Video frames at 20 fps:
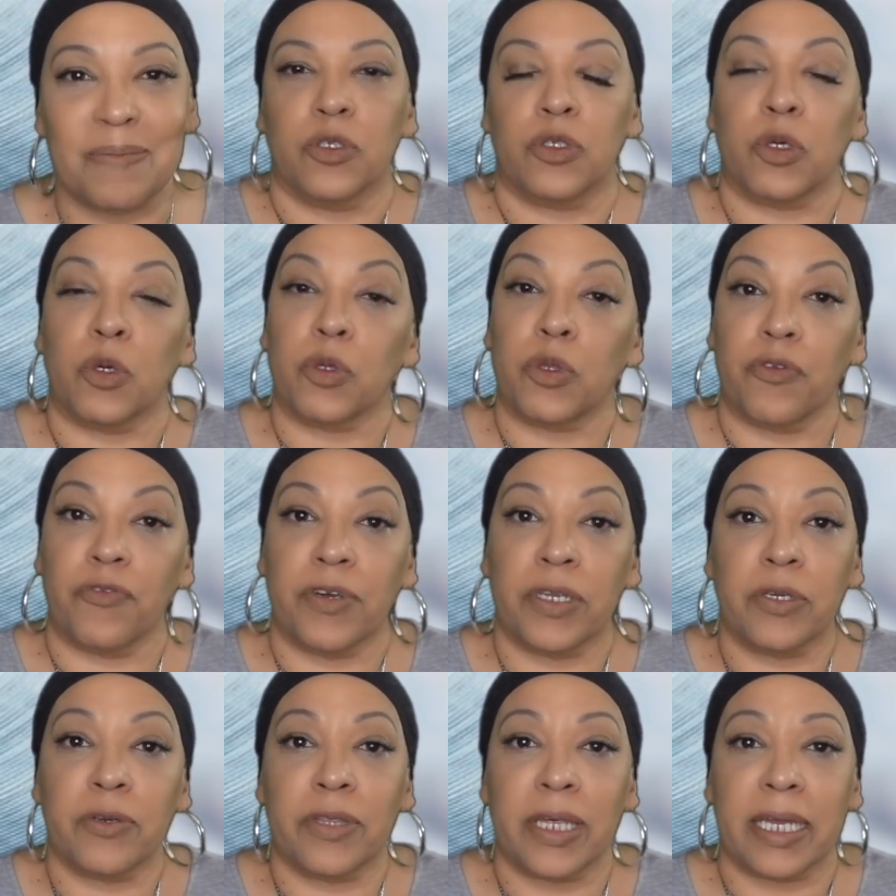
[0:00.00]
So the
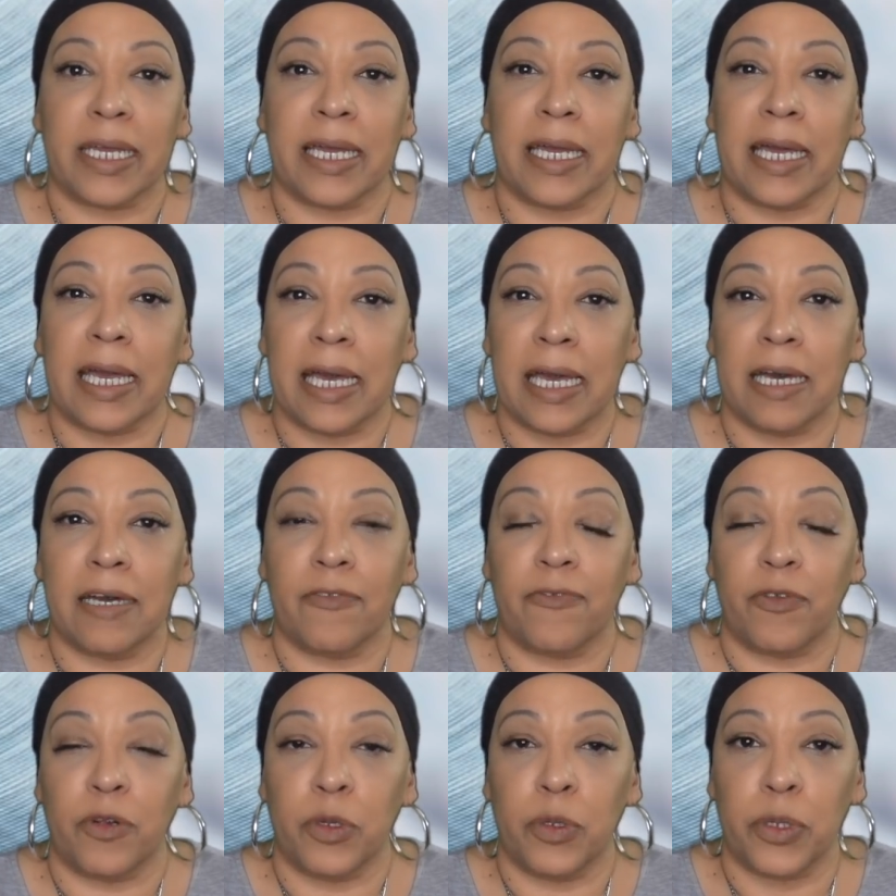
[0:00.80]
video that I
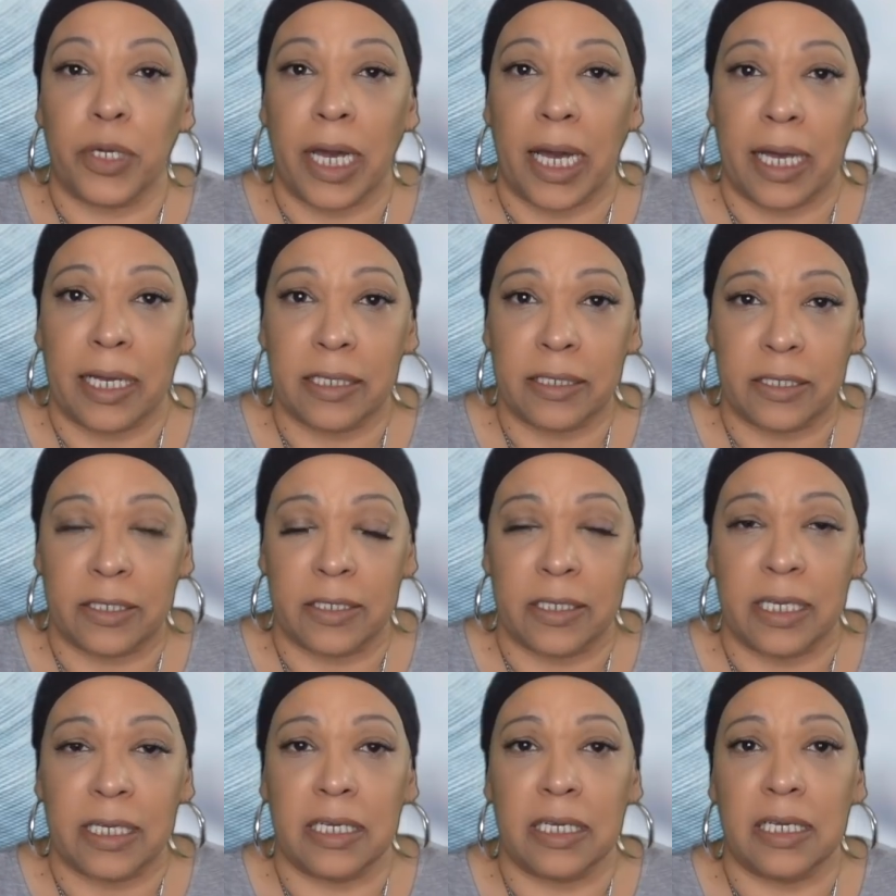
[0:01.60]
have for you guys
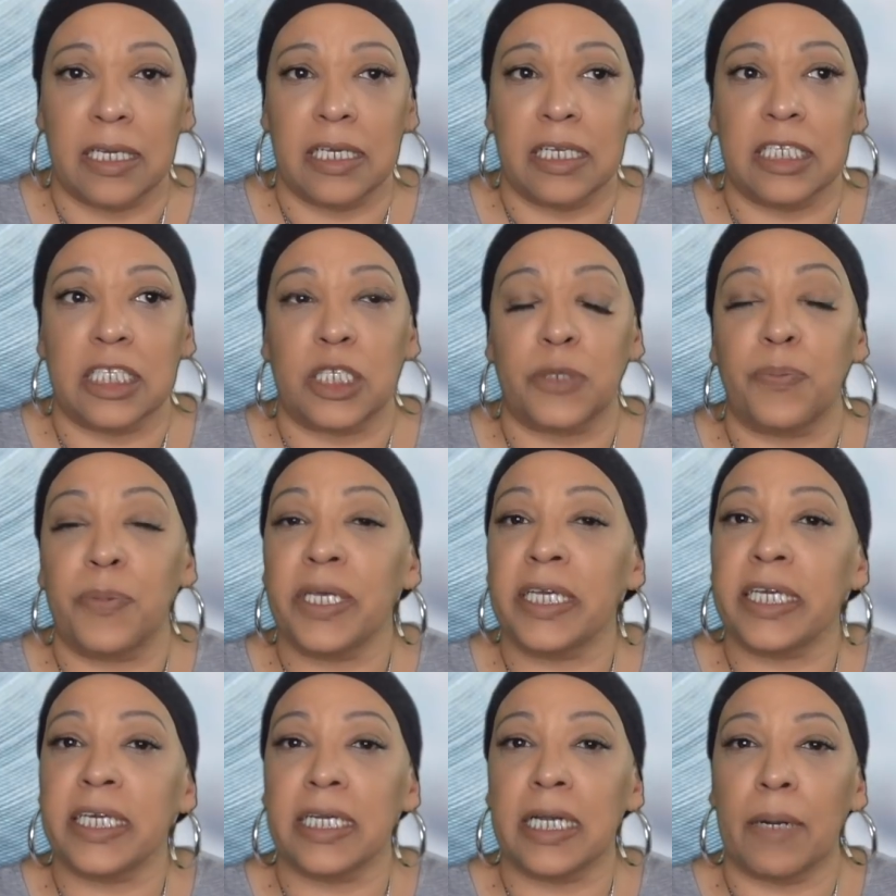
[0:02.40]
today is
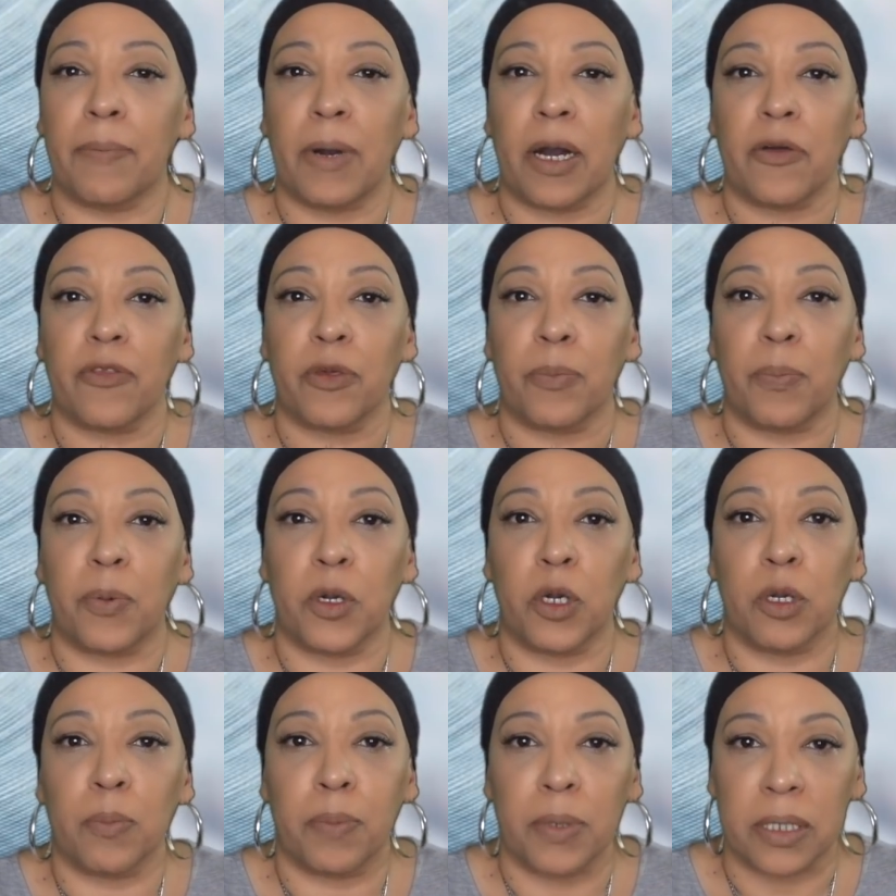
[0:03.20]
speaking about the
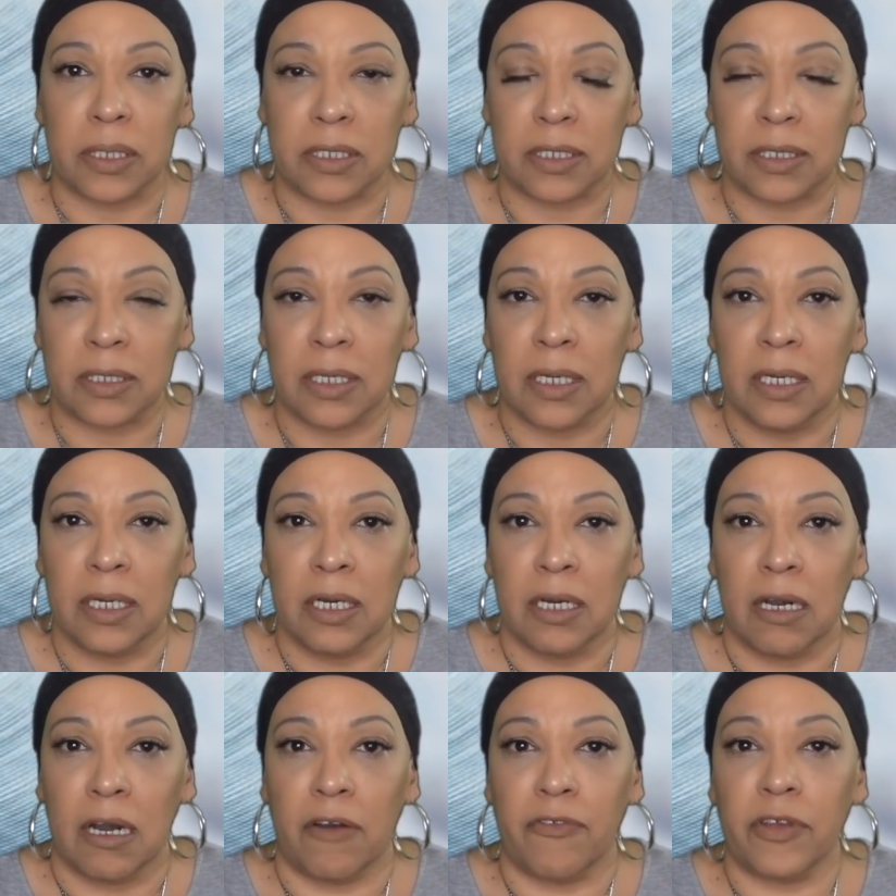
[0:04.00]
purpose
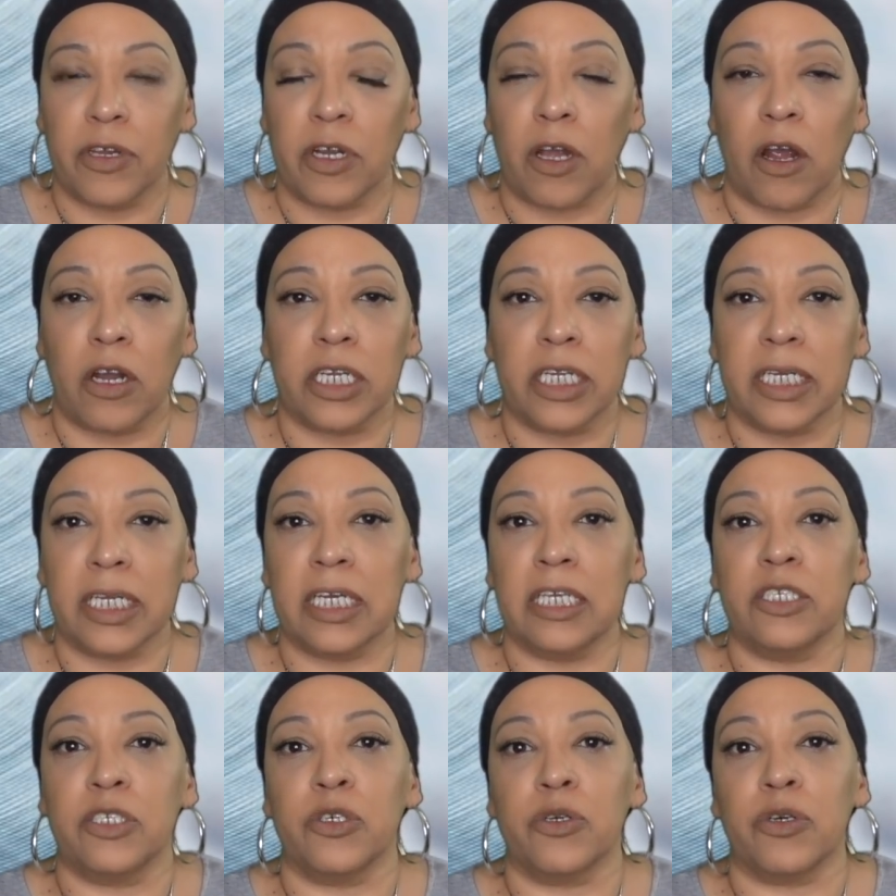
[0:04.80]
of your guardian
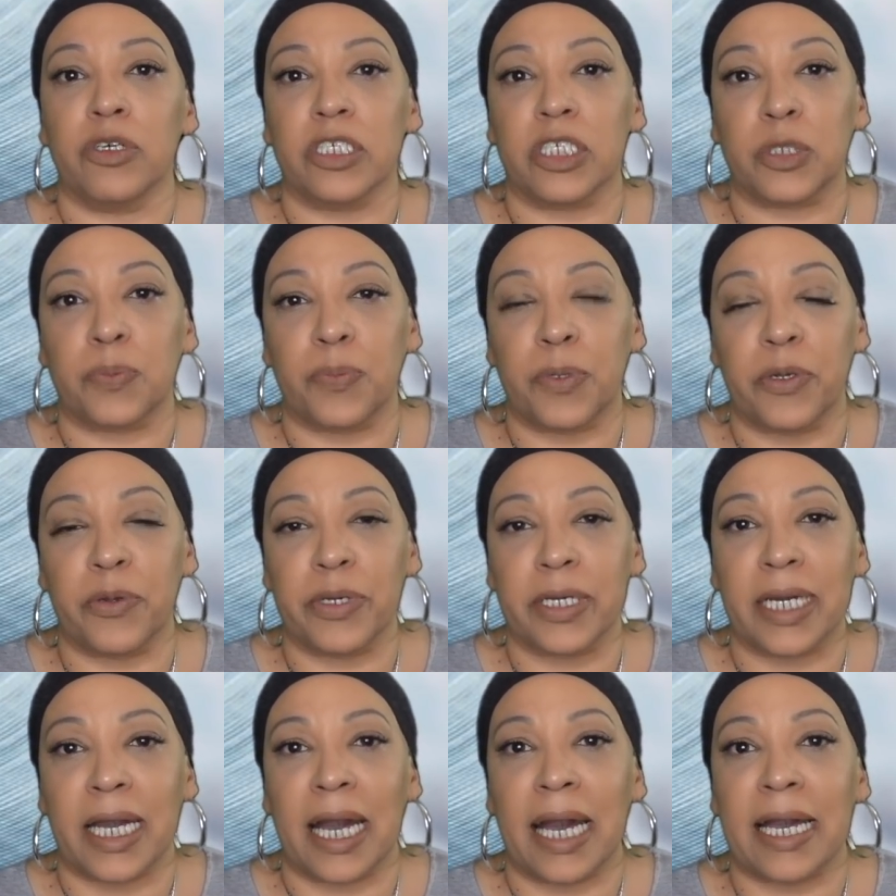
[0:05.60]
angel,
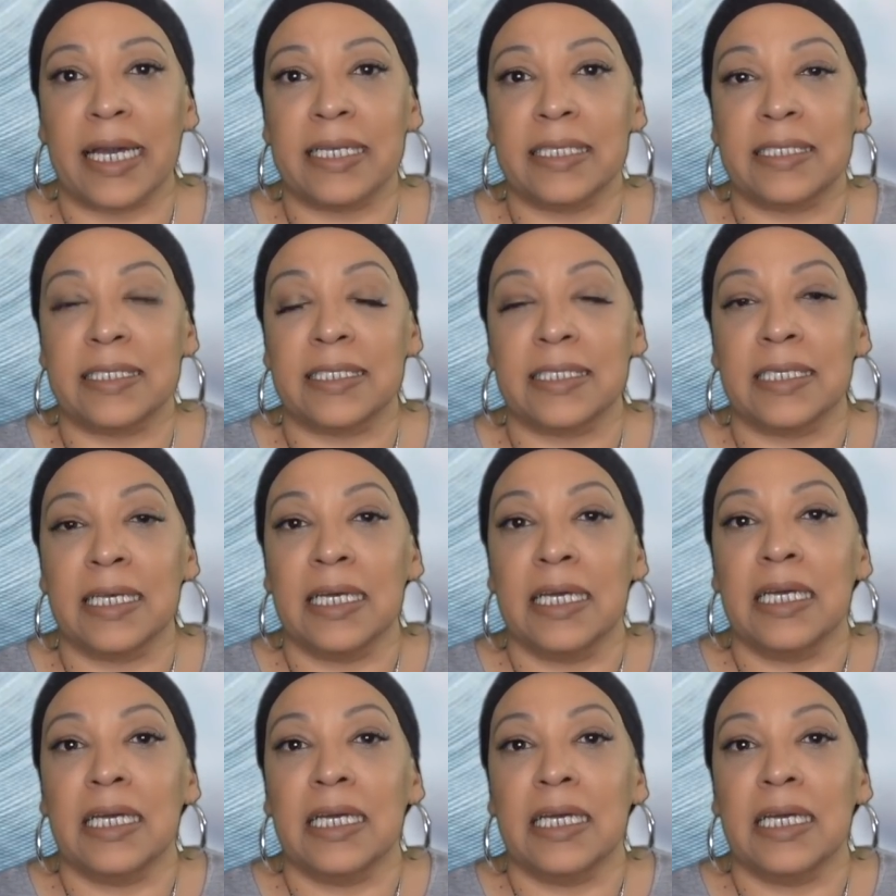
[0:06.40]
spirit guides,